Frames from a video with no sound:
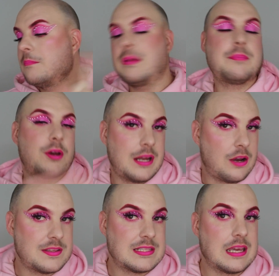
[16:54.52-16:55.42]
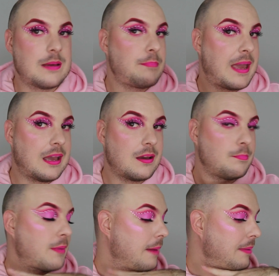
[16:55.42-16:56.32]
Pink Purity, obviously
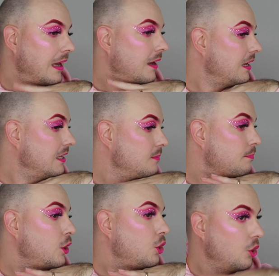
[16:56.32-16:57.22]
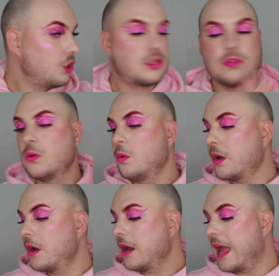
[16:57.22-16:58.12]
pink, bright pink. It's beautiful
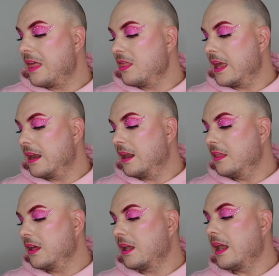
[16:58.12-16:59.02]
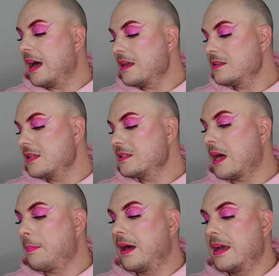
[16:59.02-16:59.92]
though. And then the Glass
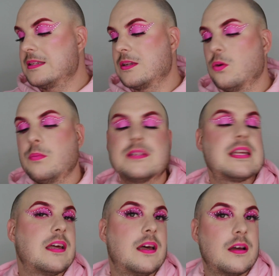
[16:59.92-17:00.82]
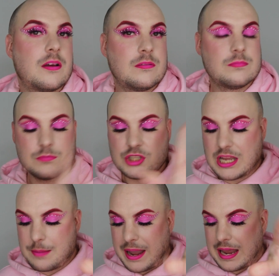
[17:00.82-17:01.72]
Supper is almost like a
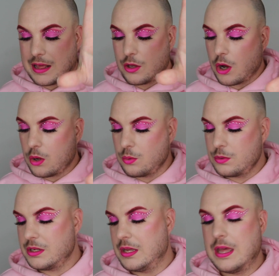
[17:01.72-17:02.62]
champagne-y gold.